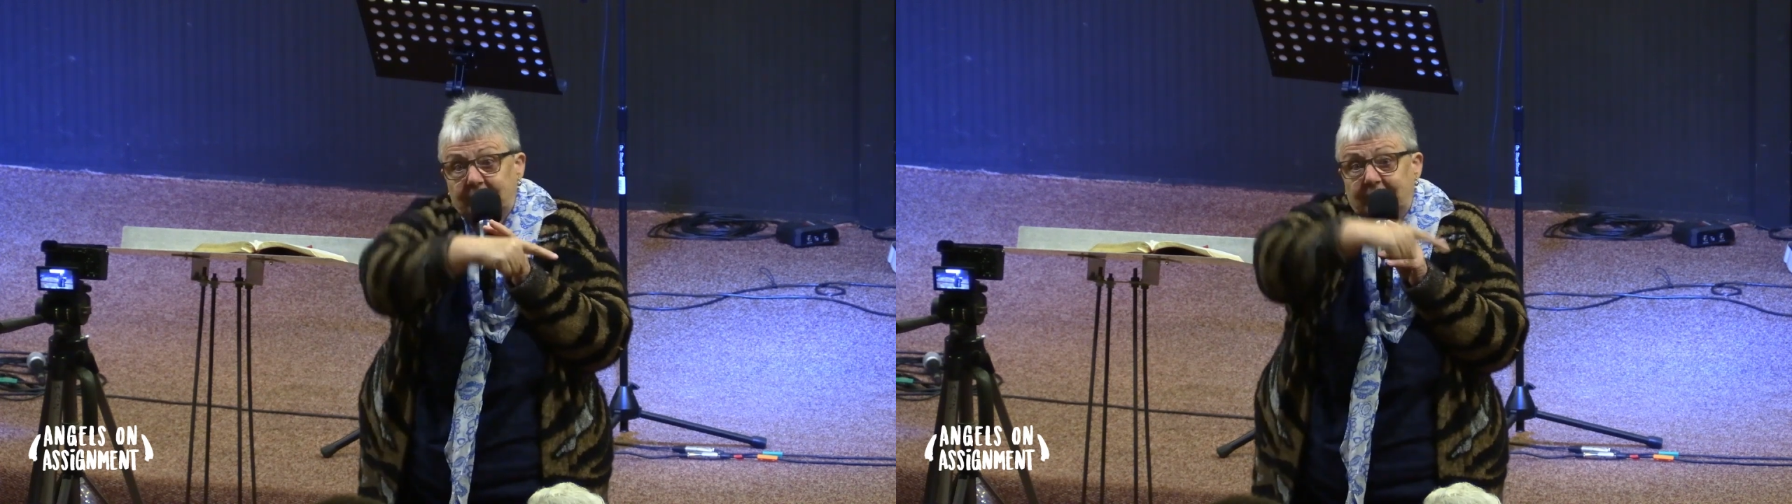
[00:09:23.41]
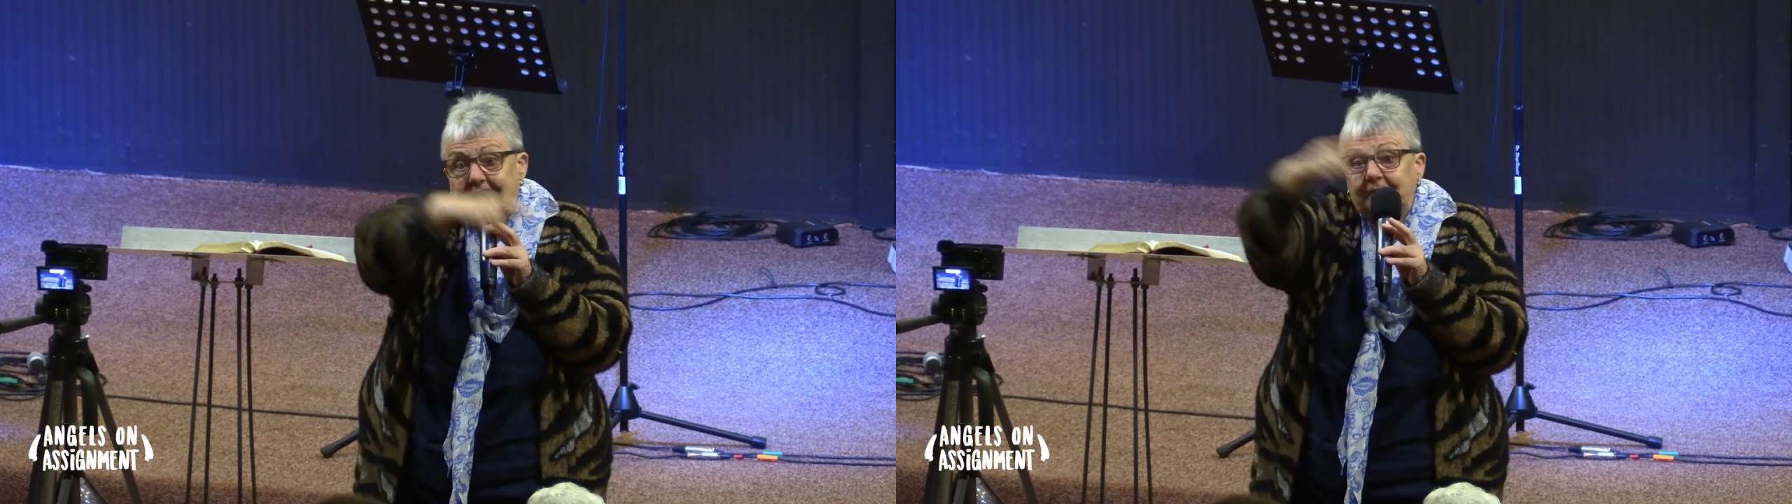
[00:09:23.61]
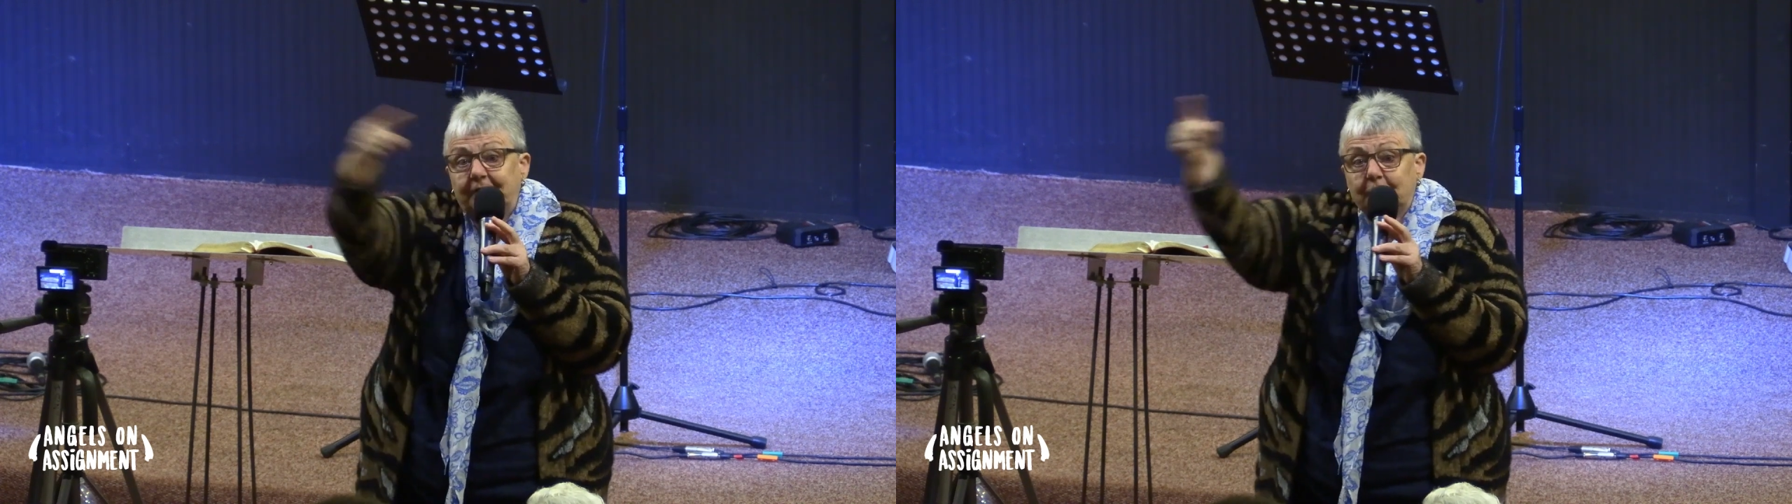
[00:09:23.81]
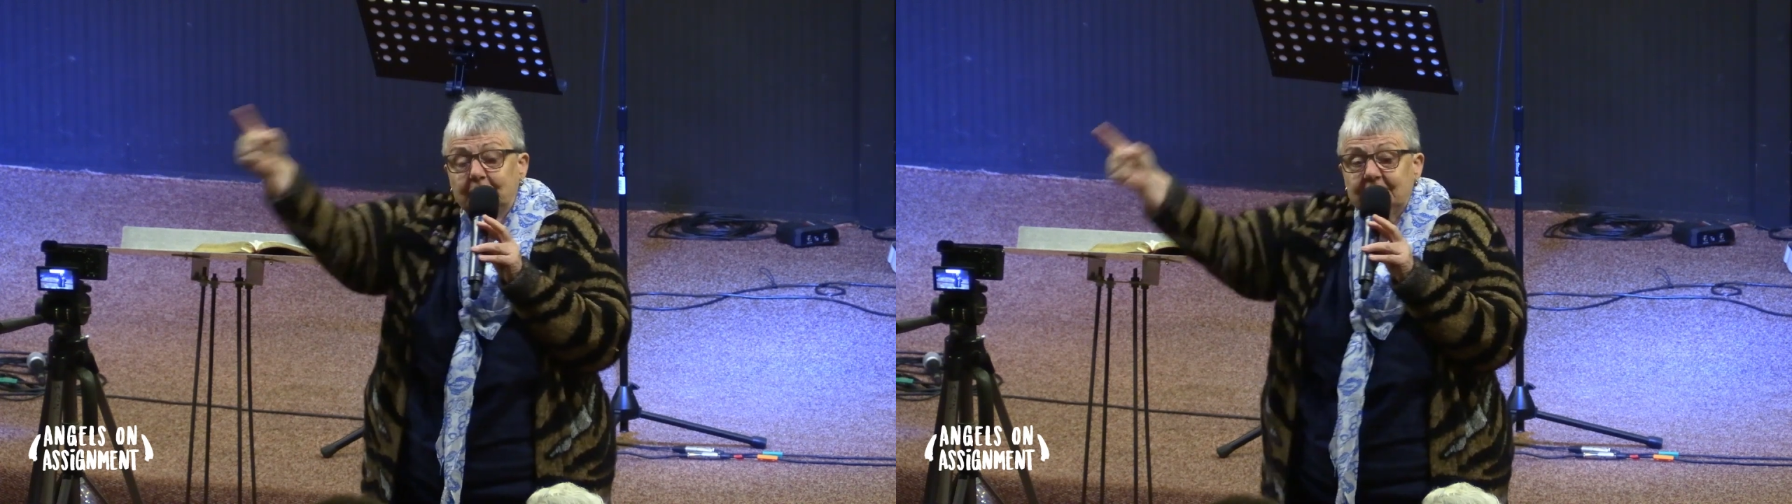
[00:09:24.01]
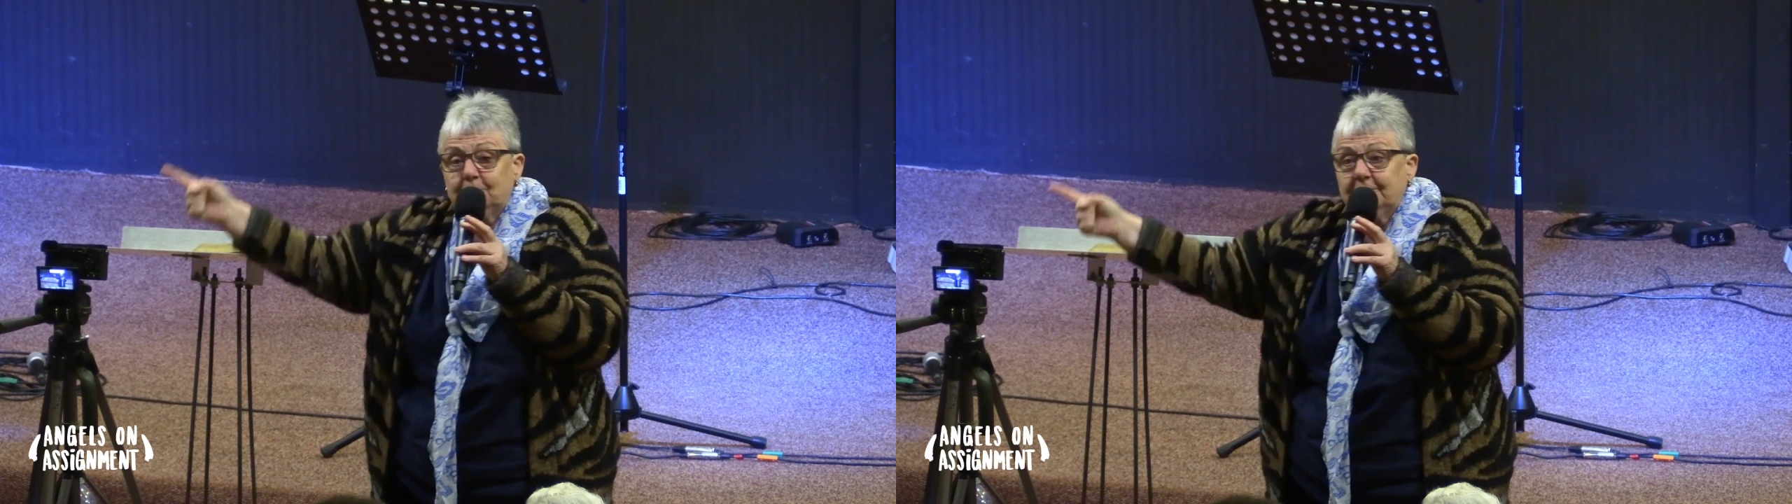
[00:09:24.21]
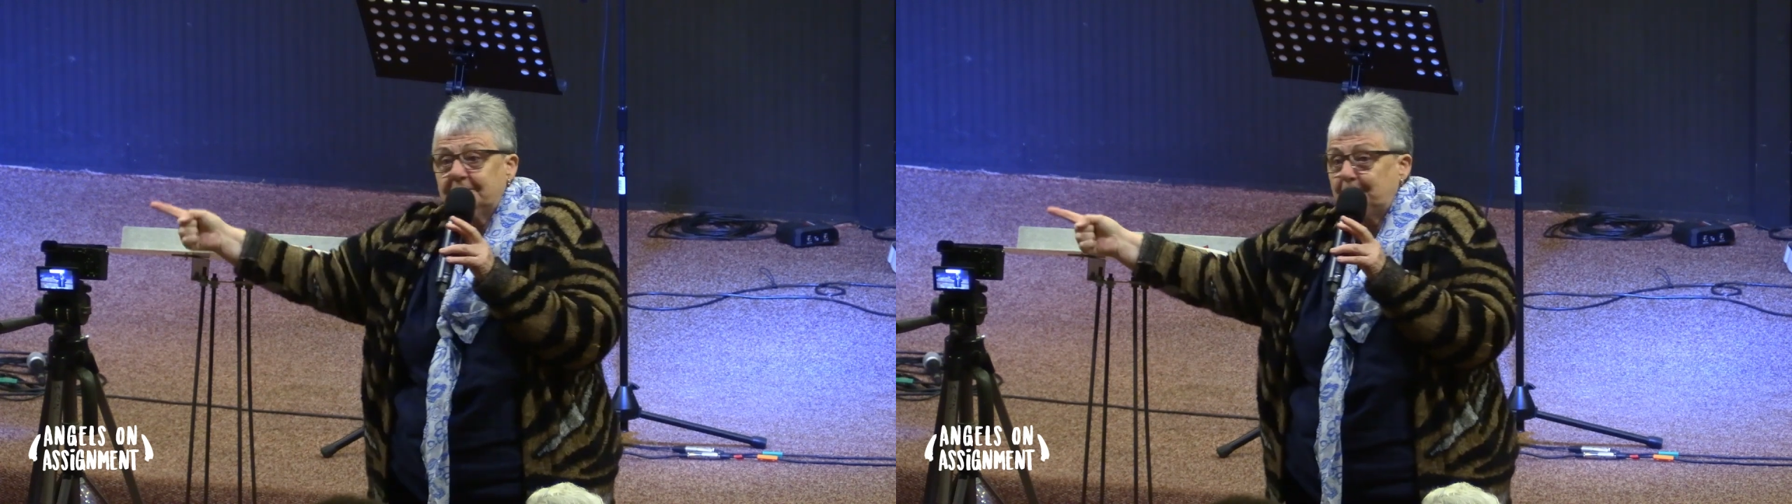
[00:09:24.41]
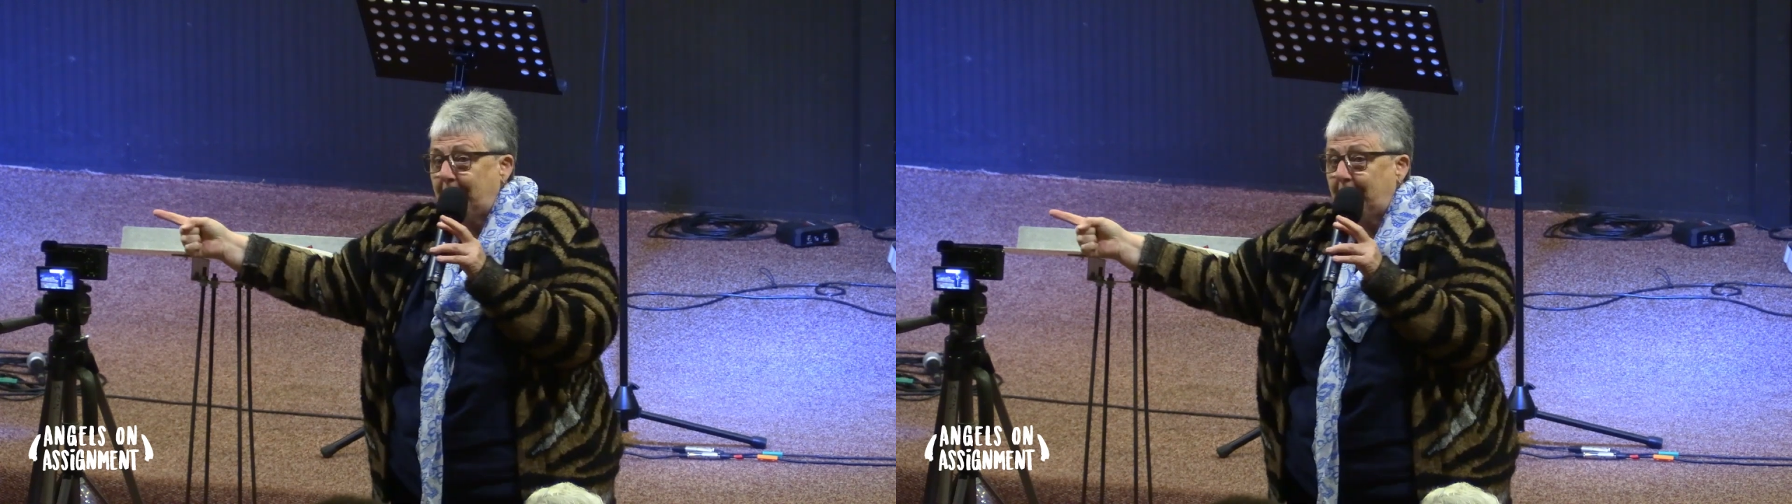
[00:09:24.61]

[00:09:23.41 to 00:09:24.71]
but the influence was